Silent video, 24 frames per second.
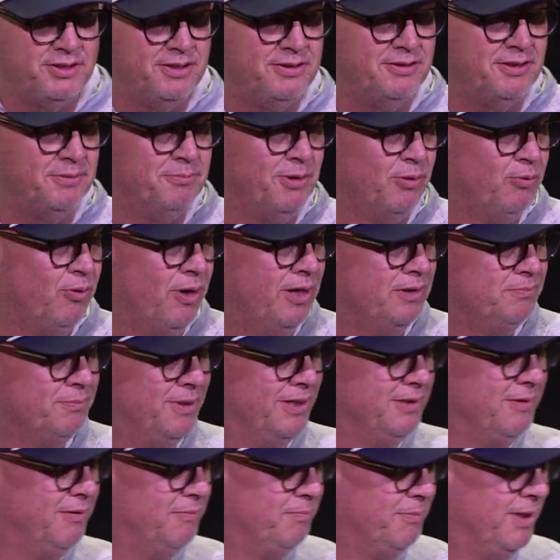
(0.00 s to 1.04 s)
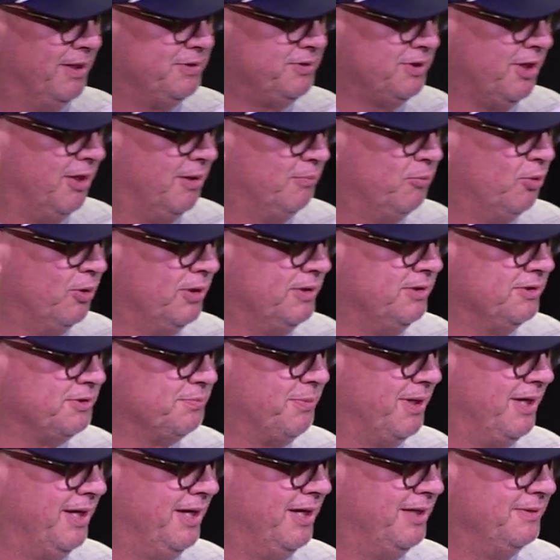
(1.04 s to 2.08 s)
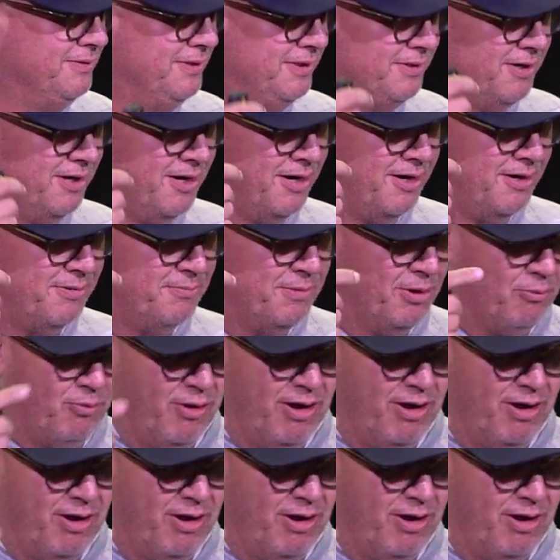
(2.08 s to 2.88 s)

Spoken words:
suddenly my job wasn't as bad. My